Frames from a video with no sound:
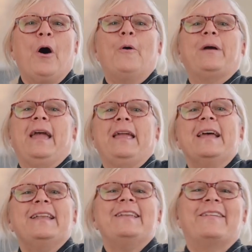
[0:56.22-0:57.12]
Okay,
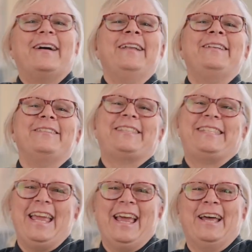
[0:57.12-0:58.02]
now to
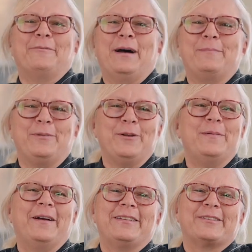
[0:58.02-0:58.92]
understand why
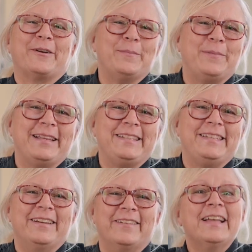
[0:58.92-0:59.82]
blueberries are a big
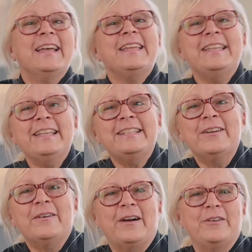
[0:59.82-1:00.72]
deal, you need to
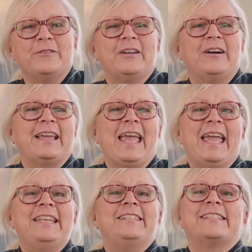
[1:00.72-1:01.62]
know how your dog
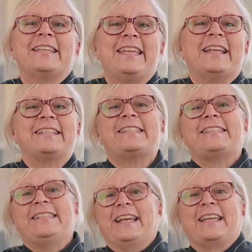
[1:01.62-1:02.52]
ages and gets
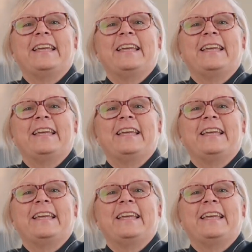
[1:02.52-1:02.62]
sick.